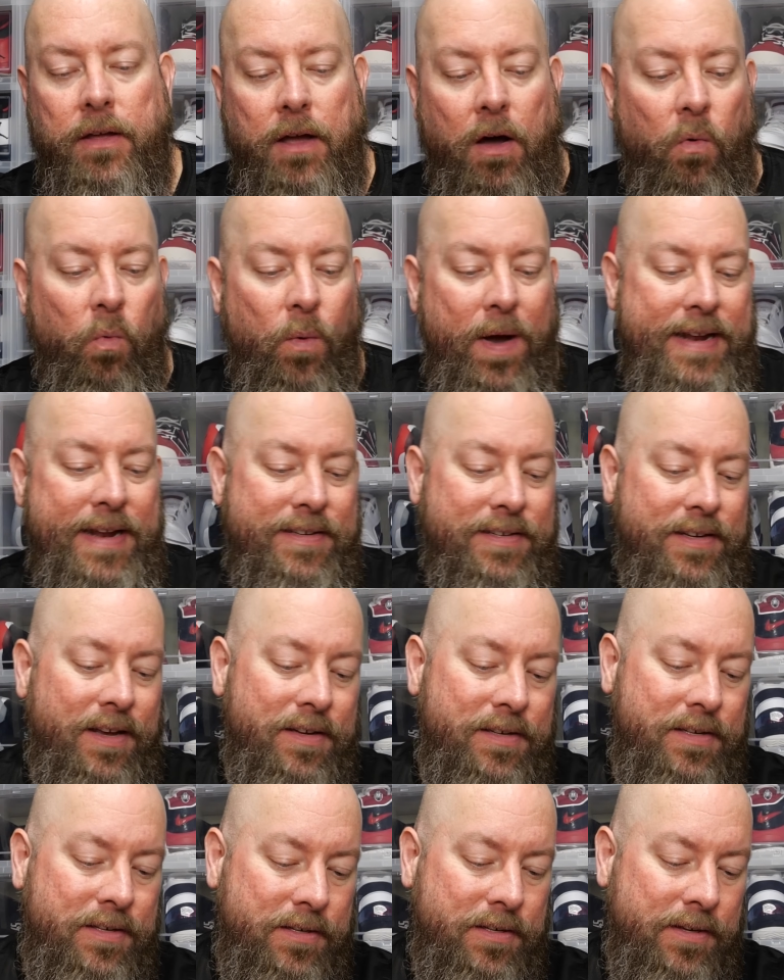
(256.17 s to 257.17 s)
awaits
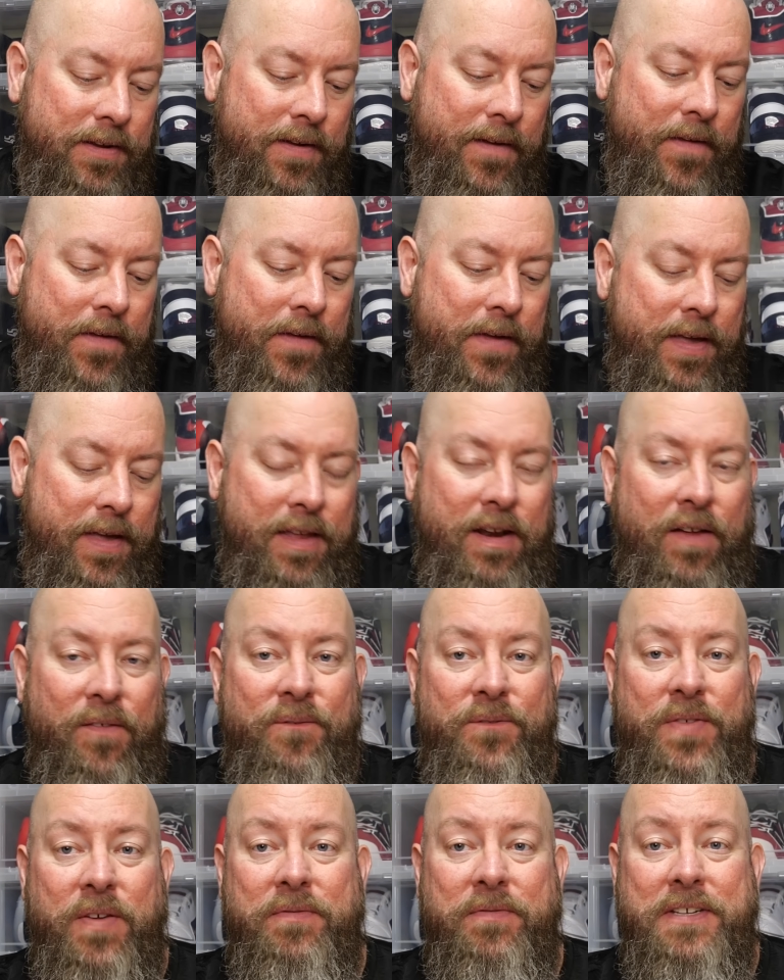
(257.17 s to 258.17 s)
us in a
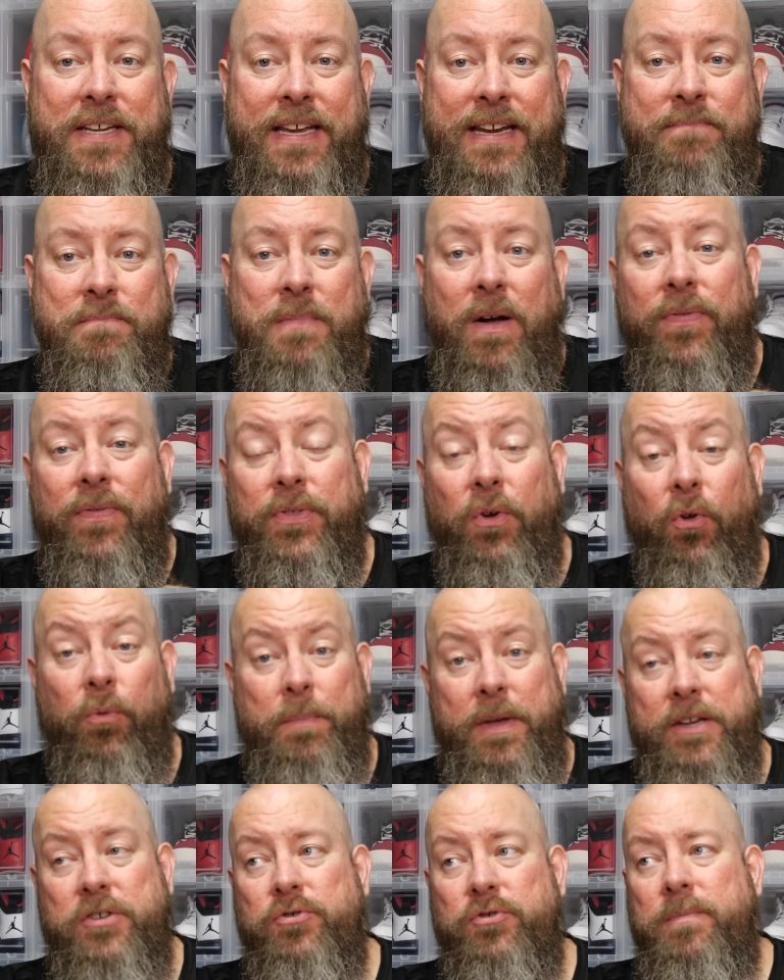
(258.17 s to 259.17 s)
15-month-old
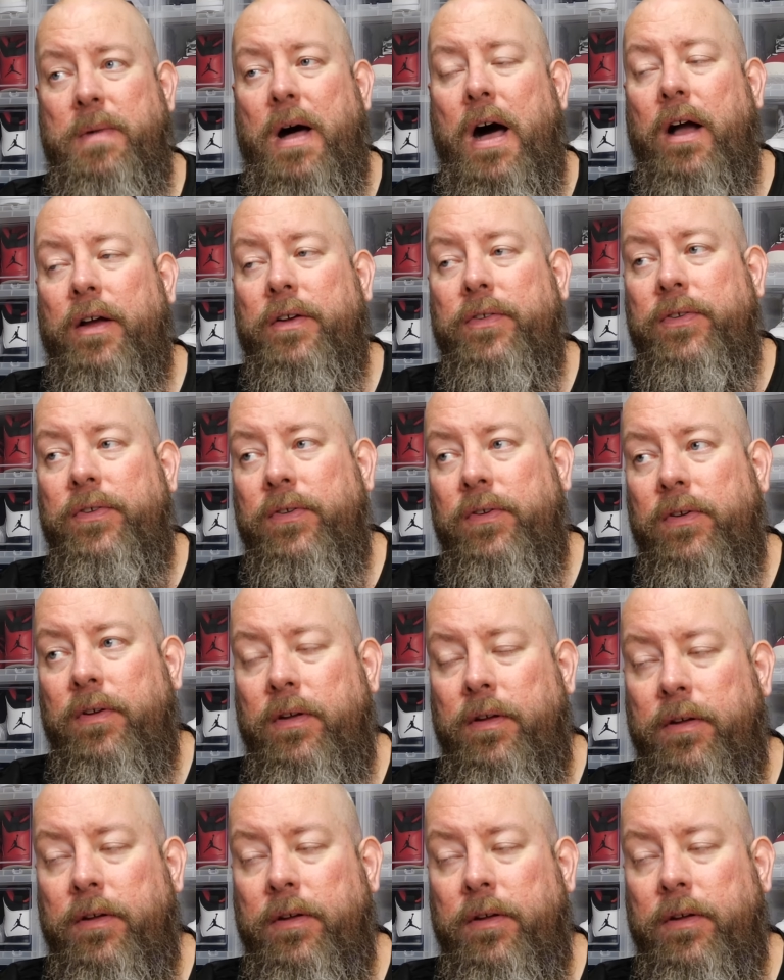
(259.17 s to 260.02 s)
mystery box.